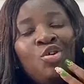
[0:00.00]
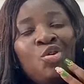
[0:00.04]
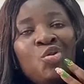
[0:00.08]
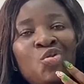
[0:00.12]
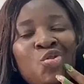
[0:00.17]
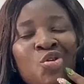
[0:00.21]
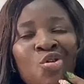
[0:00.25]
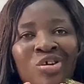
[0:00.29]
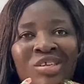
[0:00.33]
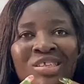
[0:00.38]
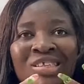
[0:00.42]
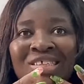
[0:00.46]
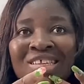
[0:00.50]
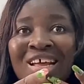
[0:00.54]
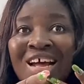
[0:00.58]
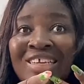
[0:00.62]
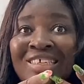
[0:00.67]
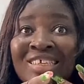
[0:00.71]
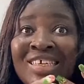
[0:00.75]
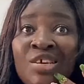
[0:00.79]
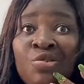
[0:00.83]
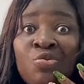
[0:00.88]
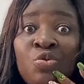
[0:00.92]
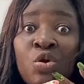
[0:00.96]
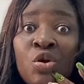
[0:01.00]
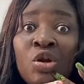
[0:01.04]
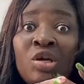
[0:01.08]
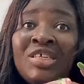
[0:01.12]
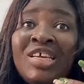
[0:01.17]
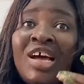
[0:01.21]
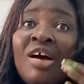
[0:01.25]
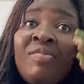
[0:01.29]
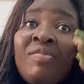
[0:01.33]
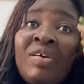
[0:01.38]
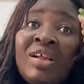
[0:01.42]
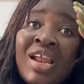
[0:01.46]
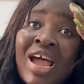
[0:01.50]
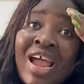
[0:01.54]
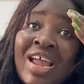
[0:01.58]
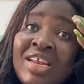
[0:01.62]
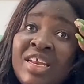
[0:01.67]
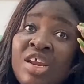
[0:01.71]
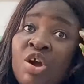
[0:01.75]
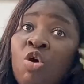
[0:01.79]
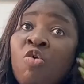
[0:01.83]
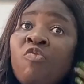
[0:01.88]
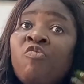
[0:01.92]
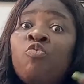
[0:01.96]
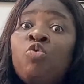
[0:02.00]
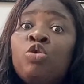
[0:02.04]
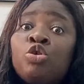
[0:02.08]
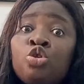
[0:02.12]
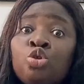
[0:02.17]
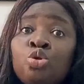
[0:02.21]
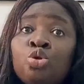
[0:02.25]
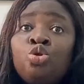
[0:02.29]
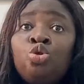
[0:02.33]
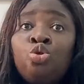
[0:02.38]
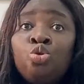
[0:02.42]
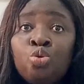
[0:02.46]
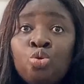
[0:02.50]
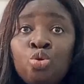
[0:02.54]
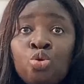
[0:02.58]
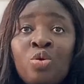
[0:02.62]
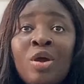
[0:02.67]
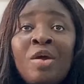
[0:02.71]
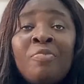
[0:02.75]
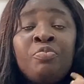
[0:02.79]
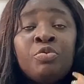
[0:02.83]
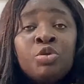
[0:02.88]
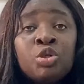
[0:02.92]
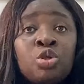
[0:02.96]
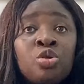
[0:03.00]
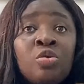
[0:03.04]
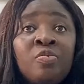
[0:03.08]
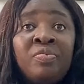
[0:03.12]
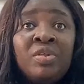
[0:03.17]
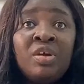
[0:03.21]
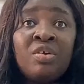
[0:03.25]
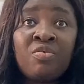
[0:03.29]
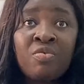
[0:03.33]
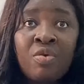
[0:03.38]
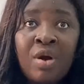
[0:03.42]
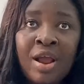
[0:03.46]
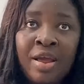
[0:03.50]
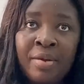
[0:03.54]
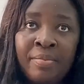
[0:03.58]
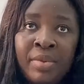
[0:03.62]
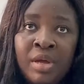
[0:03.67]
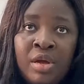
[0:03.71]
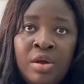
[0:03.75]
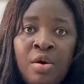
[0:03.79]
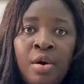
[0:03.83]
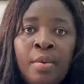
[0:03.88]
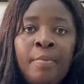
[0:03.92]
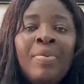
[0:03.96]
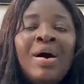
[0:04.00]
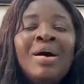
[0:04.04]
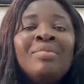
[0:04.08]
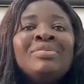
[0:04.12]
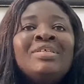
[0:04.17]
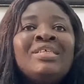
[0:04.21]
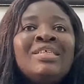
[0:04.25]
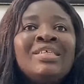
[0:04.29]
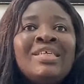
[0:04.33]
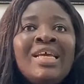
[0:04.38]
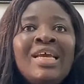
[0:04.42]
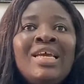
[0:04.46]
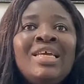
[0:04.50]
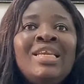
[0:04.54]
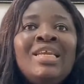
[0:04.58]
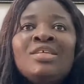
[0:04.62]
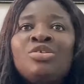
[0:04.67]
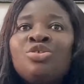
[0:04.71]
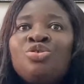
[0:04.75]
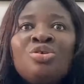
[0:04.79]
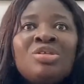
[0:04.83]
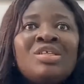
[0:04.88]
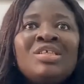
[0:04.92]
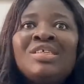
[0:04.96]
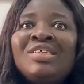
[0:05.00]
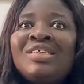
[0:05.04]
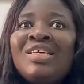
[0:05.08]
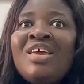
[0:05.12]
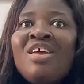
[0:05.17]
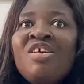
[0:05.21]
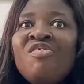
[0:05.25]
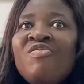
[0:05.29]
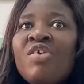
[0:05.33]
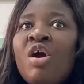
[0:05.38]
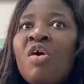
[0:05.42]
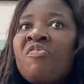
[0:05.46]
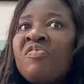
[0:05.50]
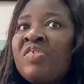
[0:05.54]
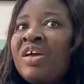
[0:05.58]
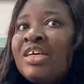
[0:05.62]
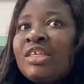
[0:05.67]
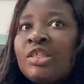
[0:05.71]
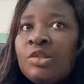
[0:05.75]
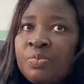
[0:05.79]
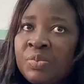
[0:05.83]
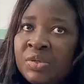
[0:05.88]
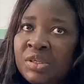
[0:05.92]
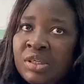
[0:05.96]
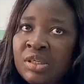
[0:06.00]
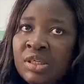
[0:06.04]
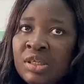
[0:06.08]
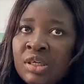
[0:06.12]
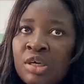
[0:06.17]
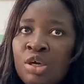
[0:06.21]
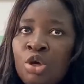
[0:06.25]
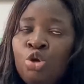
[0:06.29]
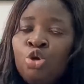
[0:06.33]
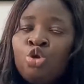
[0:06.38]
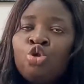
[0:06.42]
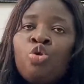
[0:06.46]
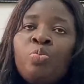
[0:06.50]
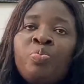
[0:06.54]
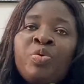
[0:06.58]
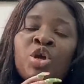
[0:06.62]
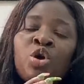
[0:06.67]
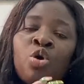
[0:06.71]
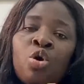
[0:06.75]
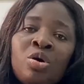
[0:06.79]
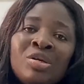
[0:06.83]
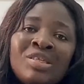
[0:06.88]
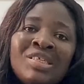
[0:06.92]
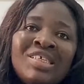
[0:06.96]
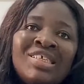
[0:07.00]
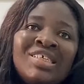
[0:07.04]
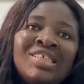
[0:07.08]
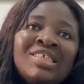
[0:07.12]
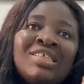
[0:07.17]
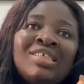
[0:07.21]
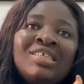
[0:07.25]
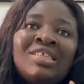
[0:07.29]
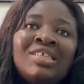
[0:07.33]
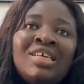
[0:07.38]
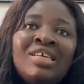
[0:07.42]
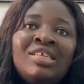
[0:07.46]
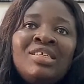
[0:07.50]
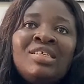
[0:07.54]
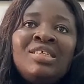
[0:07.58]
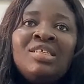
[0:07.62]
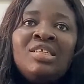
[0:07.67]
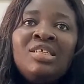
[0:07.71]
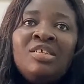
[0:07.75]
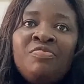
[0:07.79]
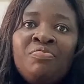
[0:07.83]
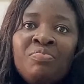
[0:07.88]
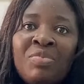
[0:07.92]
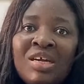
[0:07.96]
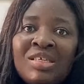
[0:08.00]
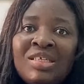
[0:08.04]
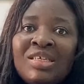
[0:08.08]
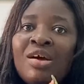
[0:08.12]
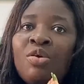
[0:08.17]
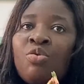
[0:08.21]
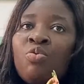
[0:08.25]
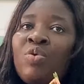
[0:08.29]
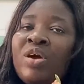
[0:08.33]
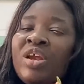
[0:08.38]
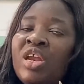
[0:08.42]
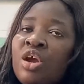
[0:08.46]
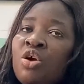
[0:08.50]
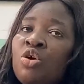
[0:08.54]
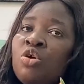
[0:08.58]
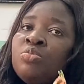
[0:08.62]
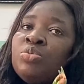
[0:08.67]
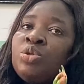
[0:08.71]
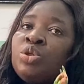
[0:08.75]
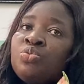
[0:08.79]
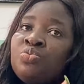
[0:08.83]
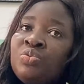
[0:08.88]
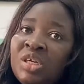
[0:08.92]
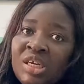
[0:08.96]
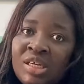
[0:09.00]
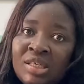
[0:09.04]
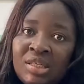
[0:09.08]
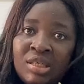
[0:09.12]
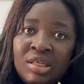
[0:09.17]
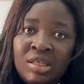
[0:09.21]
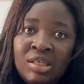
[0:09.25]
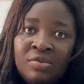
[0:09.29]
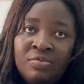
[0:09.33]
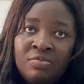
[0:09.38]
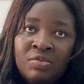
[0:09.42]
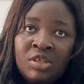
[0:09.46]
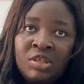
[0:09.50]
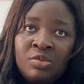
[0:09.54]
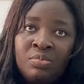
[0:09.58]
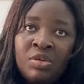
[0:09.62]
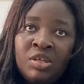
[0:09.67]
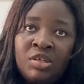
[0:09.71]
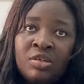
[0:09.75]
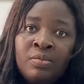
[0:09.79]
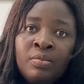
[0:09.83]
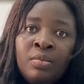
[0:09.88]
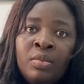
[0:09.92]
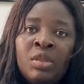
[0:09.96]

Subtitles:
Not that he will not have an idea of what to do to help you solve the crime. But I'm saying it's not his area of expertise. So because it's a sensitive matter when it comes to real estate investment,